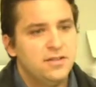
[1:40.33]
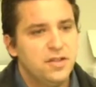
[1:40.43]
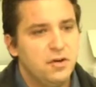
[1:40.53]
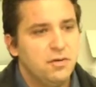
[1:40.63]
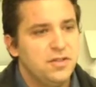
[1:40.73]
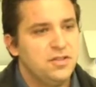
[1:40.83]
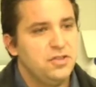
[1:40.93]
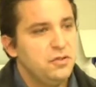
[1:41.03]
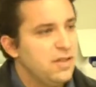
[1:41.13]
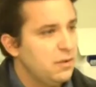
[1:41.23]
So the
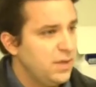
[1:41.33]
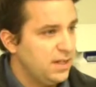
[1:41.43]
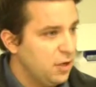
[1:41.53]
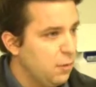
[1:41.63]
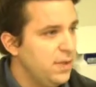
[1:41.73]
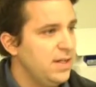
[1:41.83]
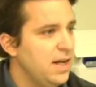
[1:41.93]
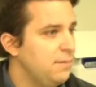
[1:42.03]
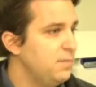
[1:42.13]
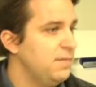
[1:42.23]
sooner that we can open
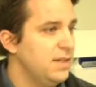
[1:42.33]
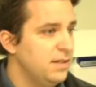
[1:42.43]
it up,